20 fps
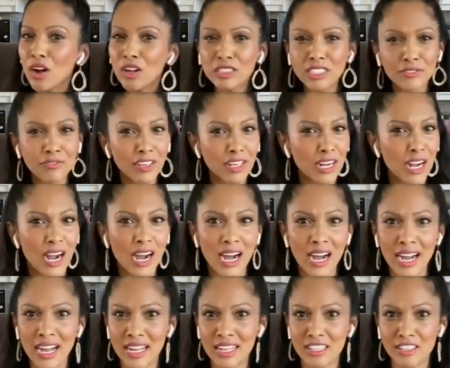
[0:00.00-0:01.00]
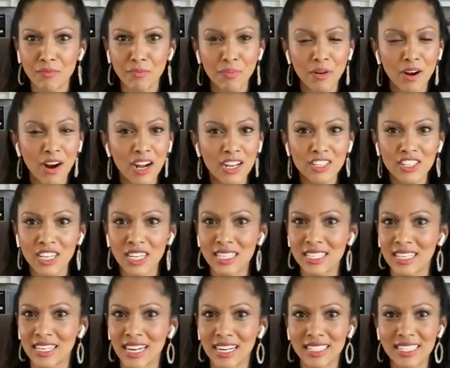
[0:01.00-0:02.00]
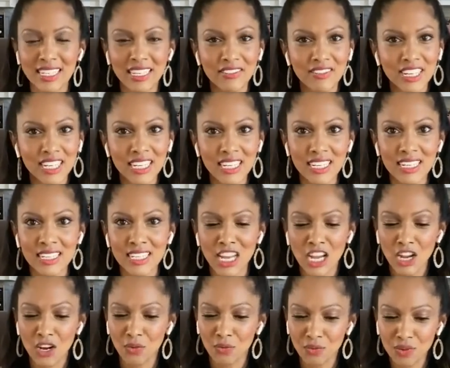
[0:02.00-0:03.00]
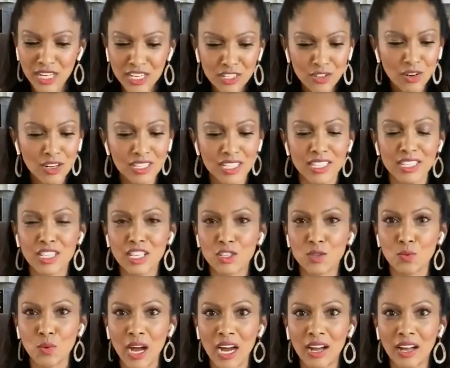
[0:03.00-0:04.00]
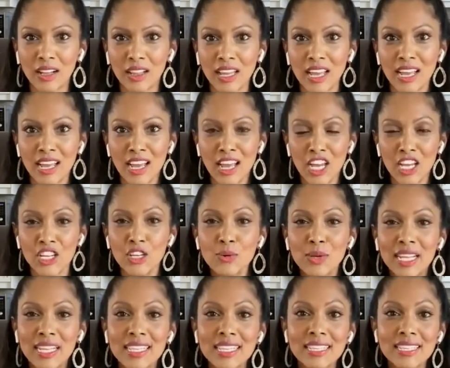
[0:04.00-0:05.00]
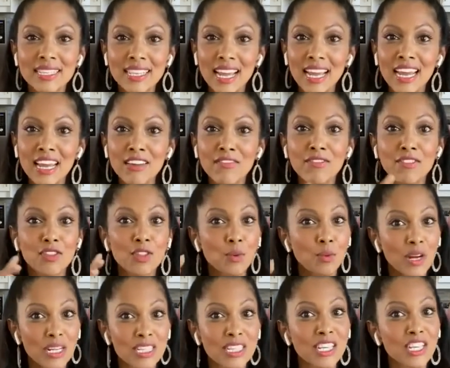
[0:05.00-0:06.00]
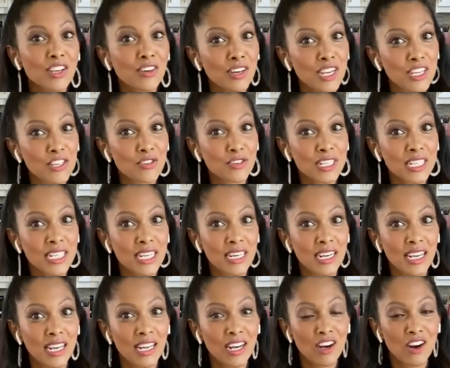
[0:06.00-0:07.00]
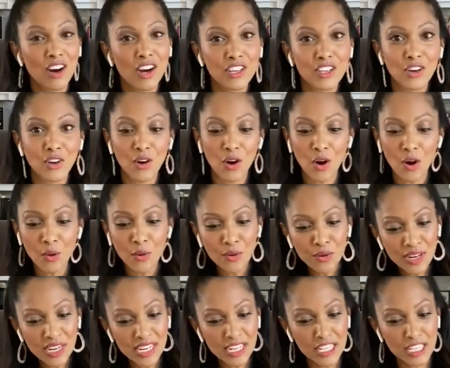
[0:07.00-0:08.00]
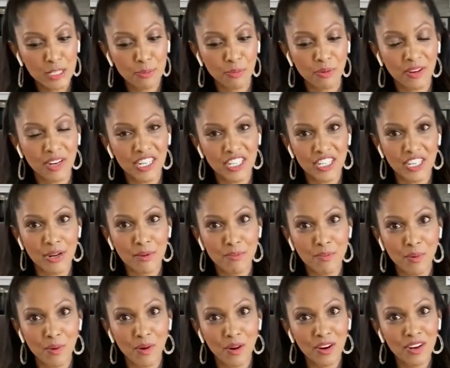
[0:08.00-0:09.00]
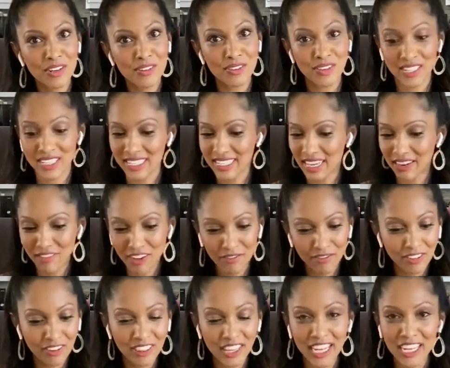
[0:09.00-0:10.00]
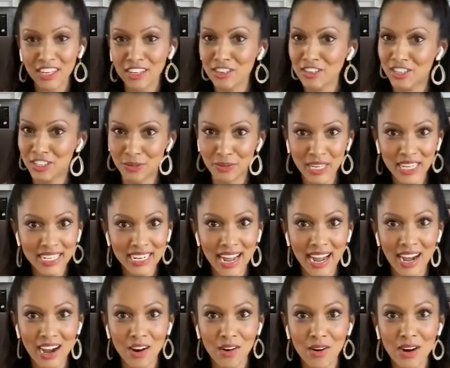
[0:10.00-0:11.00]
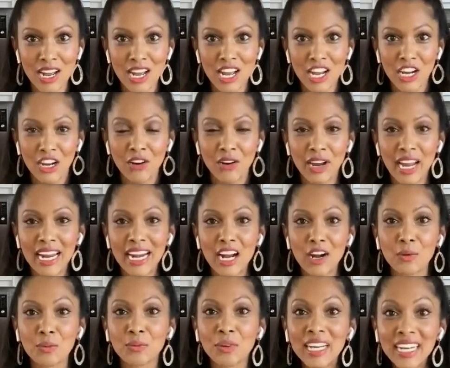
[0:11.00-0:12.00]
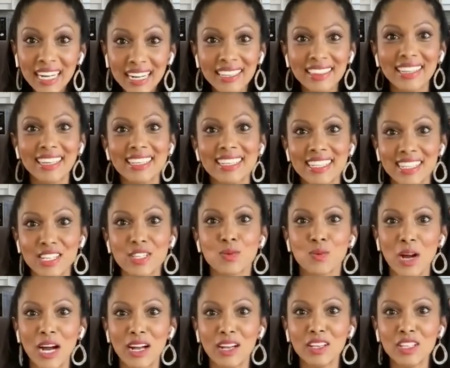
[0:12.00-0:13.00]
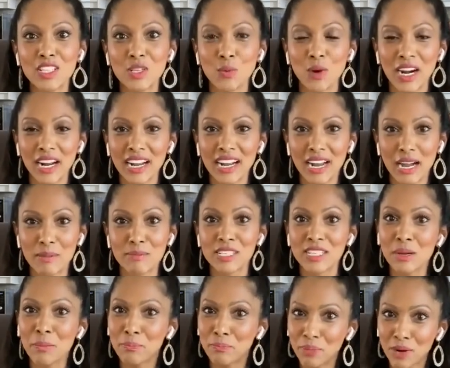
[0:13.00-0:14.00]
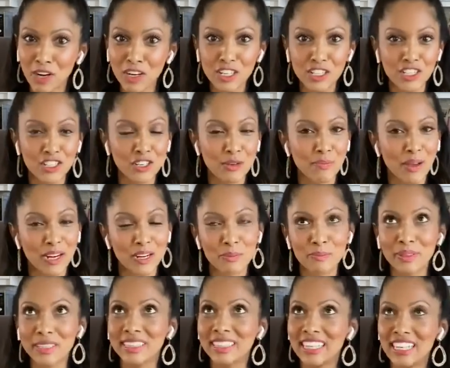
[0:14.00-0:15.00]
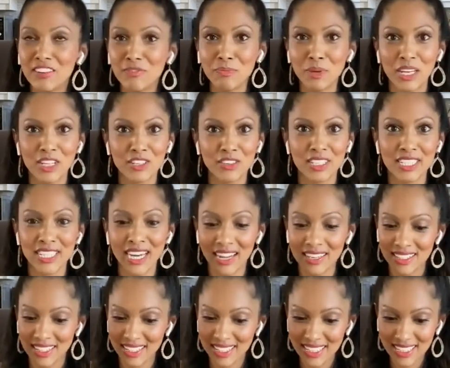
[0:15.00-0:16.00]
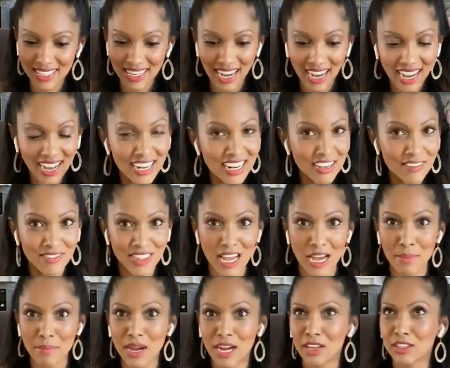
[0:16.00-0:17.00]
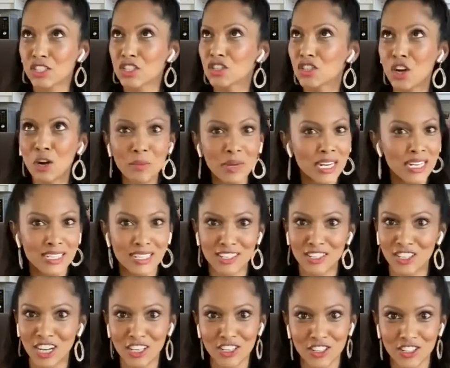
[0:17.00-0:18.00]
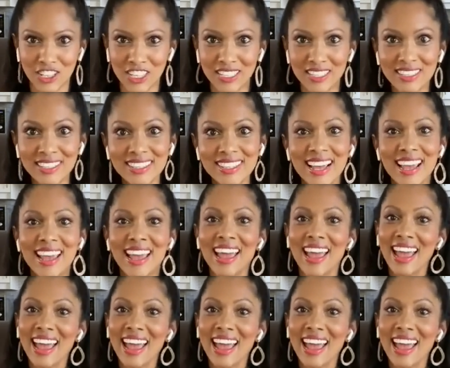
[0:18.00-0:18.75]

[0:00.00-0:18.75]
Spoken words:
all different kinds of projects and activities, resources as well. You can save the ones that you're interested in on your own inspiration board. You can save it for later, do it now, create a reading list as well. So when it comes to books, you better believe Pinterest has a ton of them, so many suggestions,